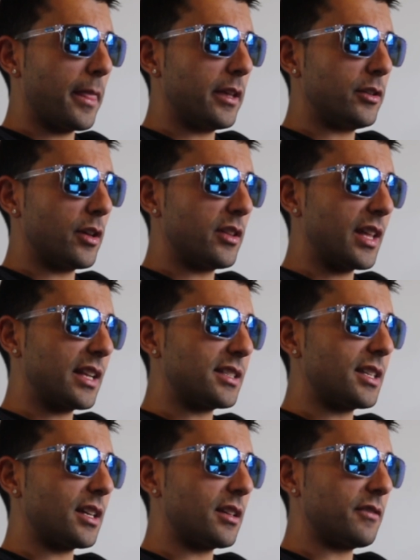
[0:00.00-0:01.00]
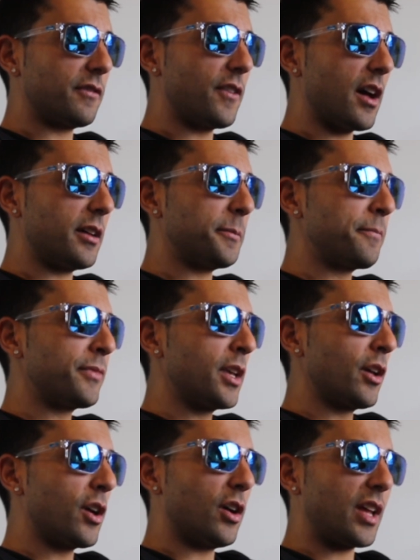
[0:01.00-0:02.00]
you know, in that second fight,
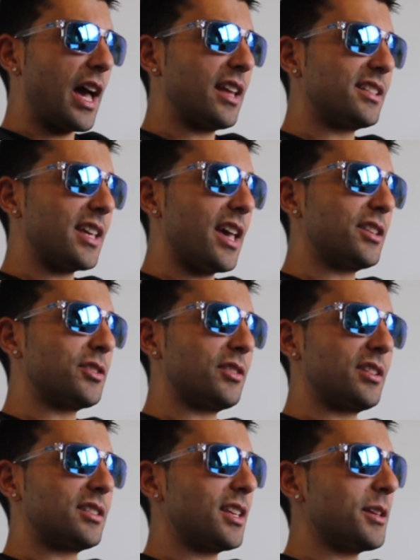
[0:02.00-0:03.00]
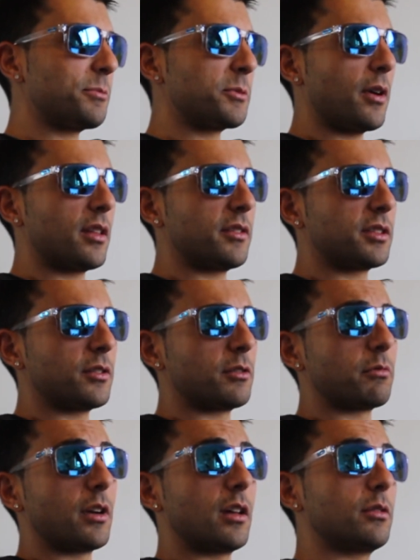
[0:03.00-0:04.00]
Conor had his hands on his hips by the
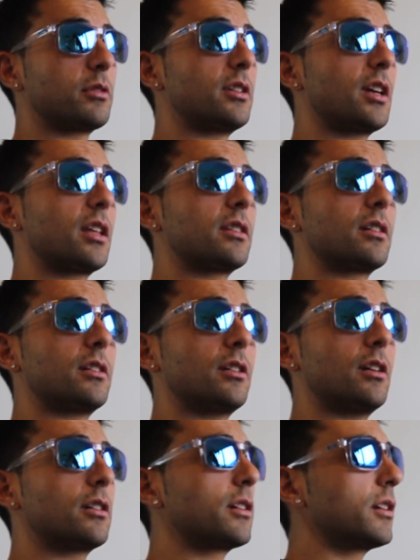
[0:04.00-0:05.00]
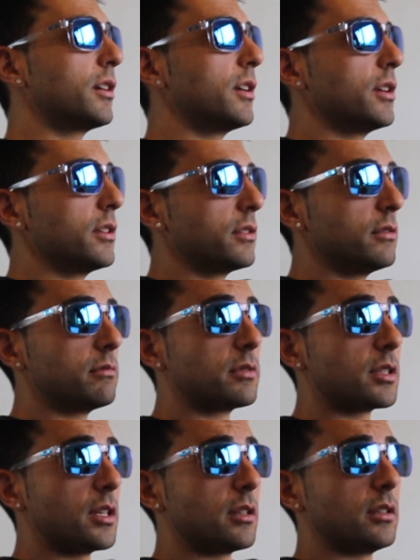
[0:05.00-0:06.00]
3rd round, looking at the clock,
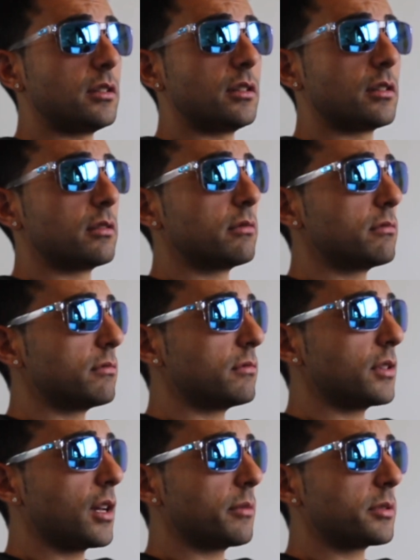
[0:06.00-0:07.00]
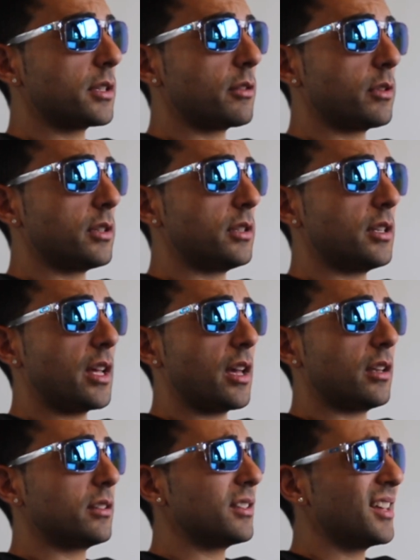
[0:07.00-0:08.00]
seeing when he'd
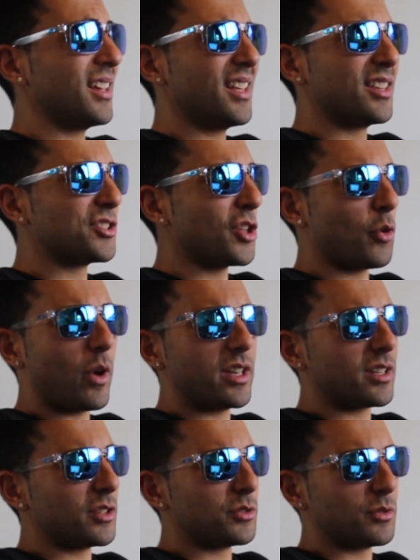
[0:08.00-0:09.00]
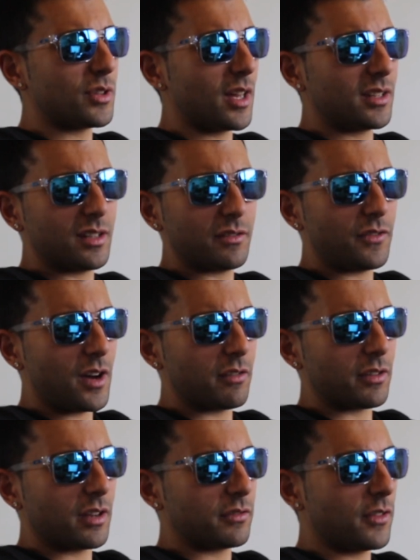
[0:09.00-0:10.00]
end. There's no way he can do that in a
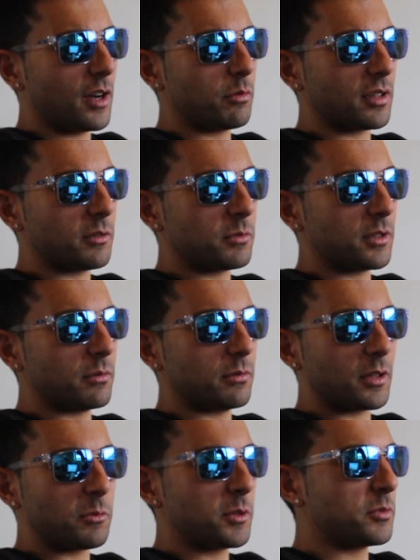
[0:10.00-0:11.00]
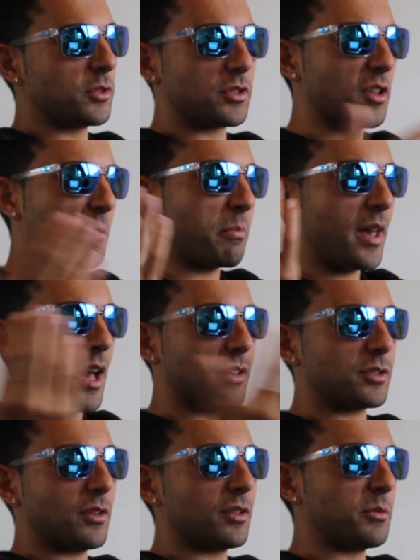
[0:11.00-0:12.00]
5-round fight with Khabib. Khabib's just going to
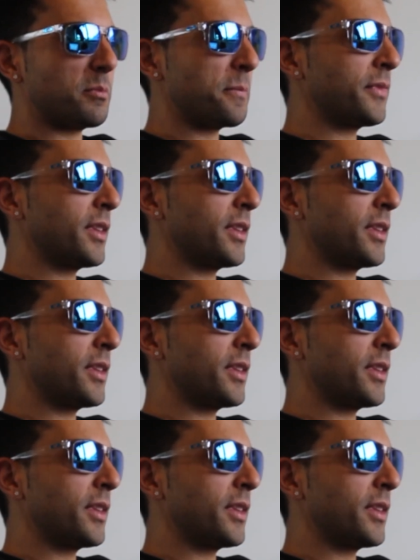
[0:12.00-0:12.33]
pounce on him.